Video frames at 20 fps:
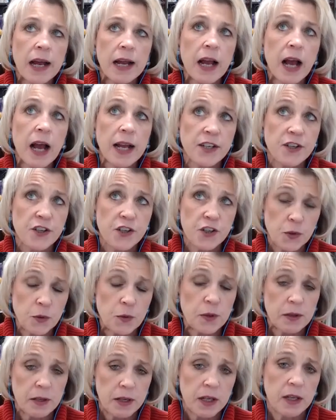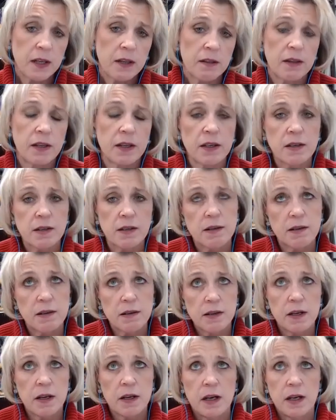I do think this
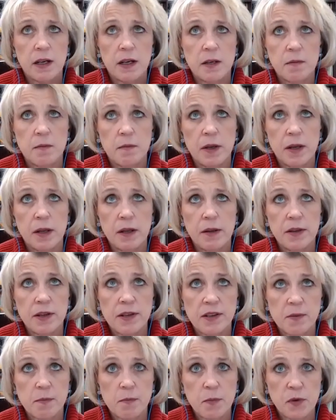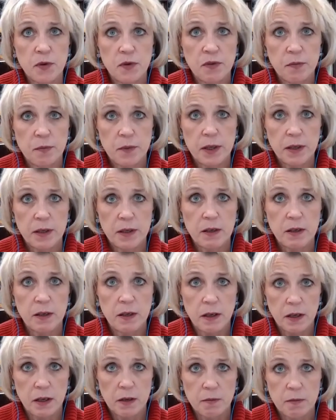this movement,
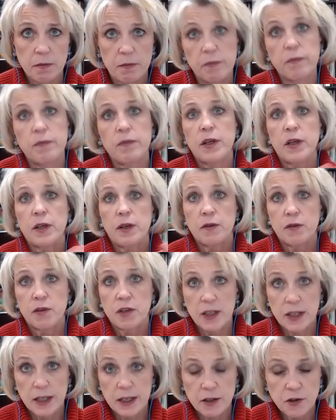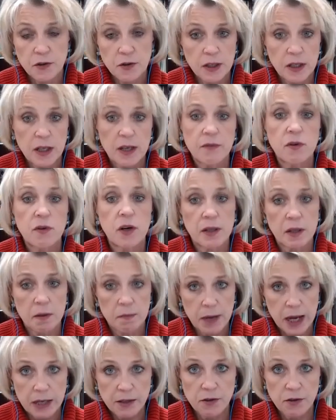to entry level at the
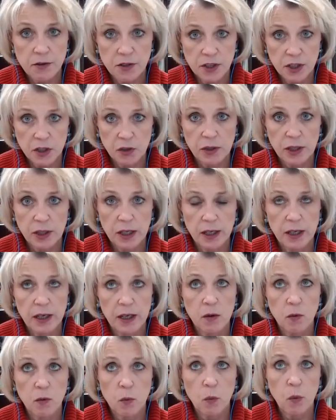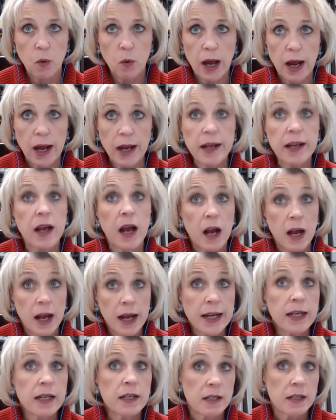master's degree,
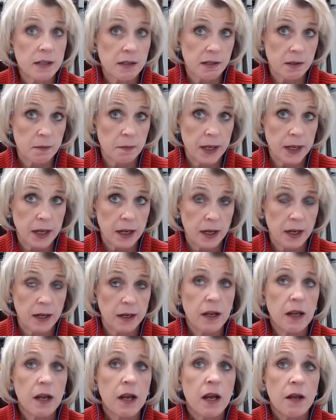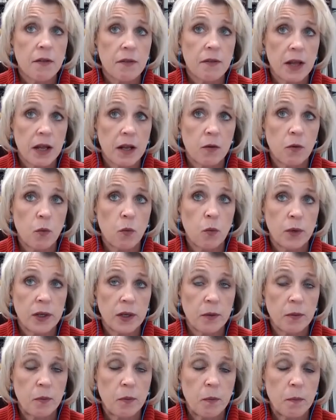I anticipate that
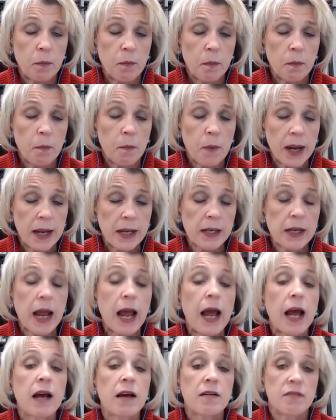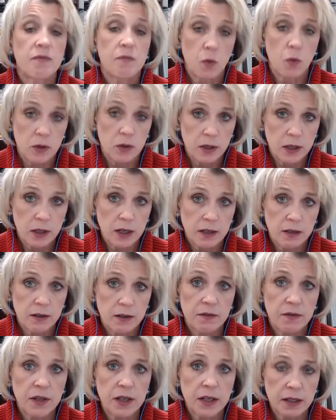we might have more
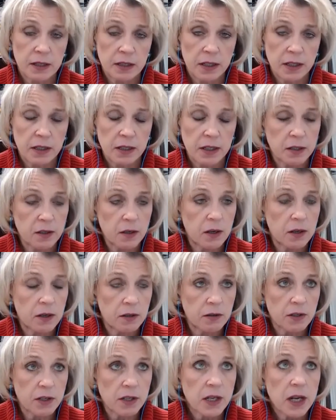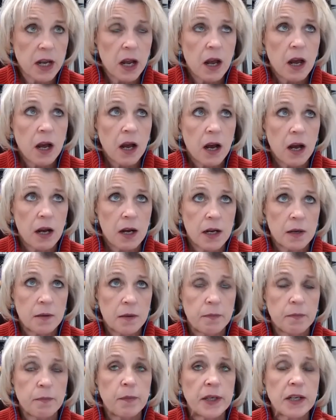of the
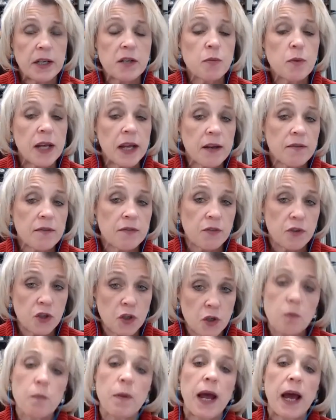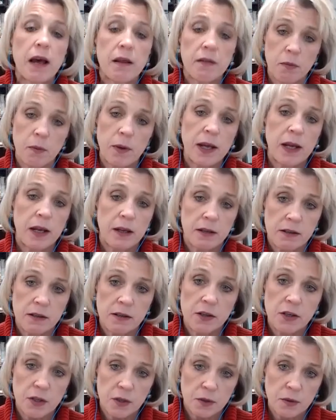NDTRs because we have two
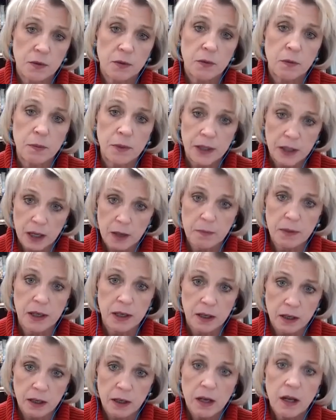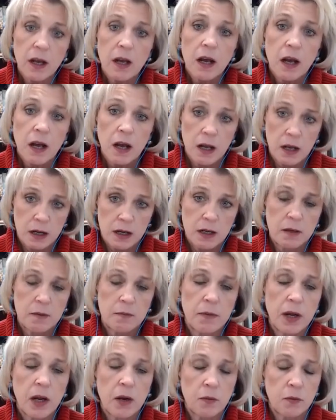pathways to becoming
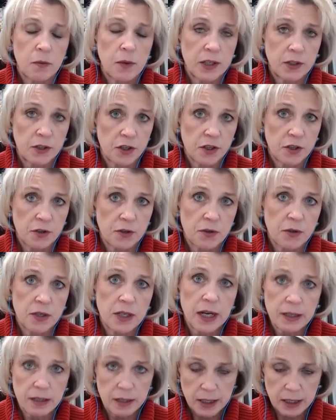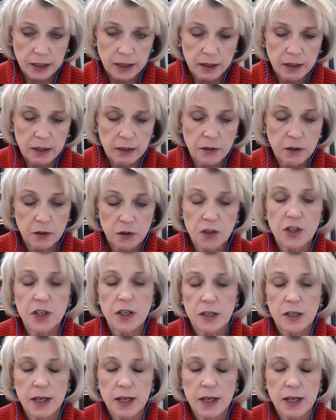a registered dietetic nutrition and